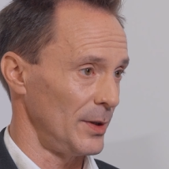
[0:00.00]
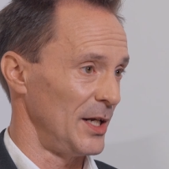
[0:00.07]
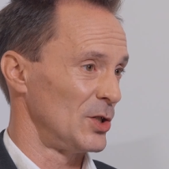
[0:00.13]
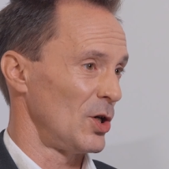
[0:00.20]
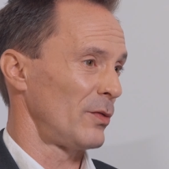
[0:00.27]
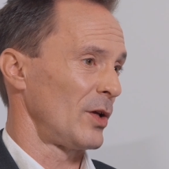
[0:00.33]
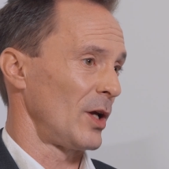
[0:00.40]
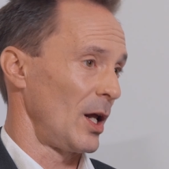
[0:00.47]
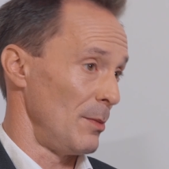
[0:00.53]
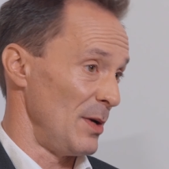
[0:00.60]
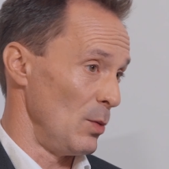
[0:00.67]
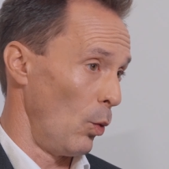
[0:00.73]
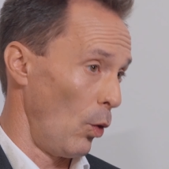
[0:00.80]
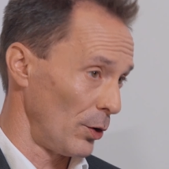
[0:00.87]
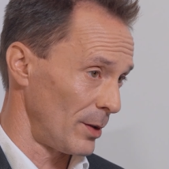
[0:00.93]
It's often going to be
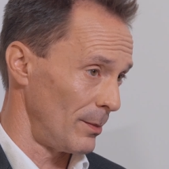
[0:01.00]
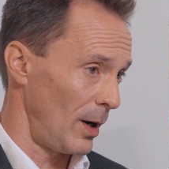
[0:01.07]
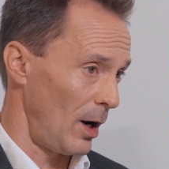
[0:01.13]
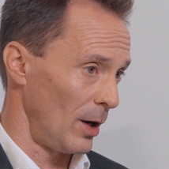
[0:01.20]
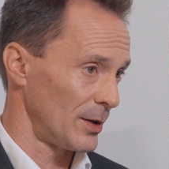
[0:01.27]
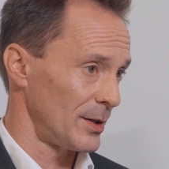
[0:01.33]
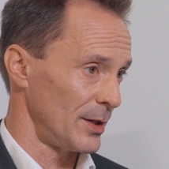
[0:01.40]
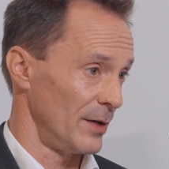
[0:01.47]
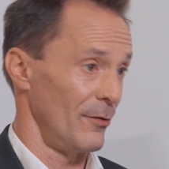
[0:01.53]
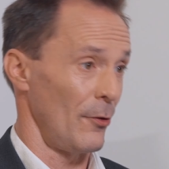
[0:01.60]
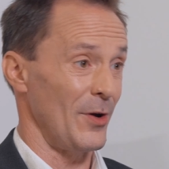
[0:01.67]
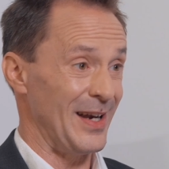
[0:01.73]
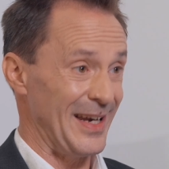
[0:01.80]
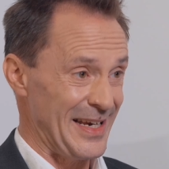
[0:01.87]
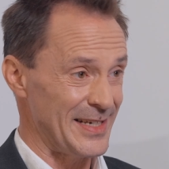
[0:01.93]
watermarked. At the
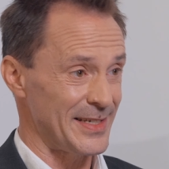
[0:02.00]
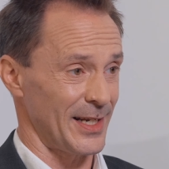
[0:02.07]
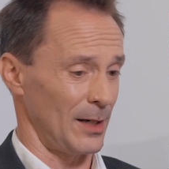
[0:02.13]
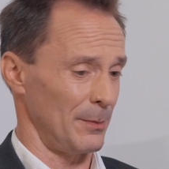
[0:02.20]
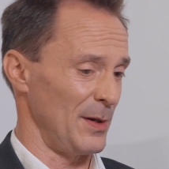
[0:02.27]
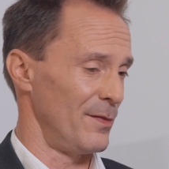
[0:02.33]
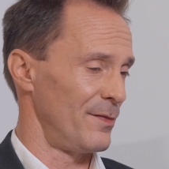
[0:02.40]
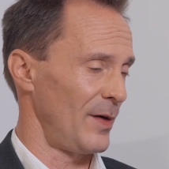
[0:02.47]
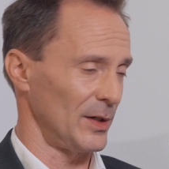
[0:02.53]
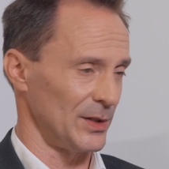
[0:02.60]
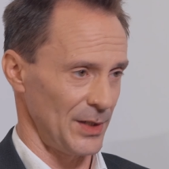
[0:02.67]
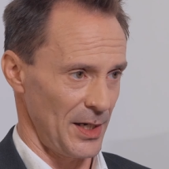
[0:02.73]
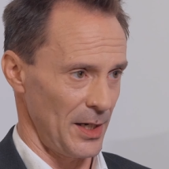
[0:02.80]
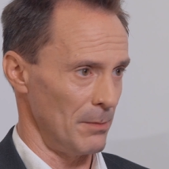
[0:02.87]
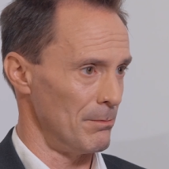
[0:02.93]
very least, it'll be
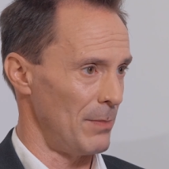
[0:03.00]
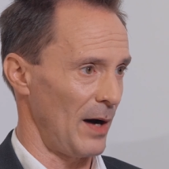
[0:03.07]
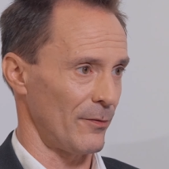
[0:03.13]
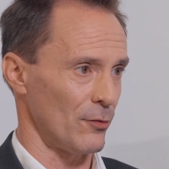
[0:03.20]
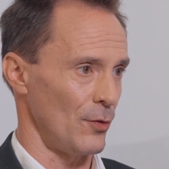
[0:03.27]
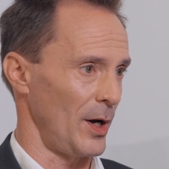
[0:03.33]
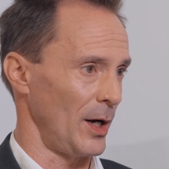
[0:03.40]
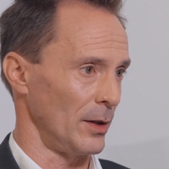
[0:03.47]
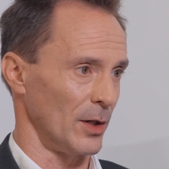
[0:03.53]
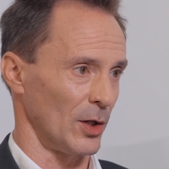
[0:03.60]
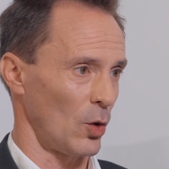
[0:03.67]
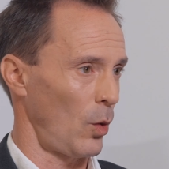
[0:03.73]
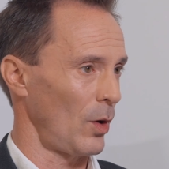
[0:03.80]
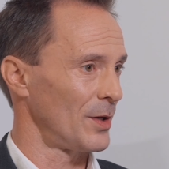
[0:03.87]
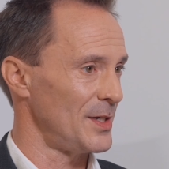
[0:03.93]
fuzzy and buffering. The
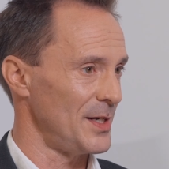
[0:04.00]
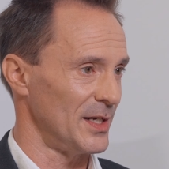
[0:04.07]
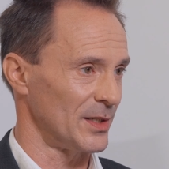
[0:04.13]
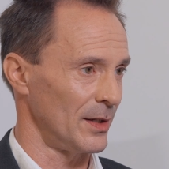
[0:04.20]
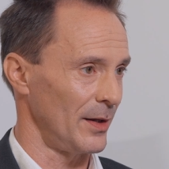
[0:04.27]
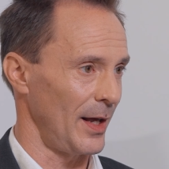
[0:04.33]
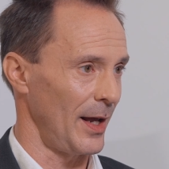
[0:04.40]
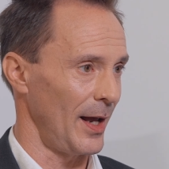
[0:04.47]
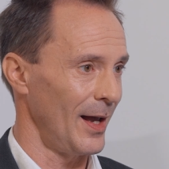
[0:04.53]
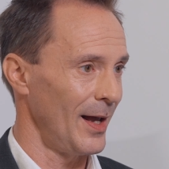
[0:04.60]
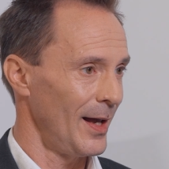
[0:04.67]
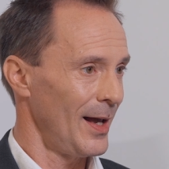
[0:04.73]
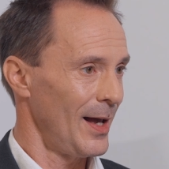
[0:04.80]
quality isn't there.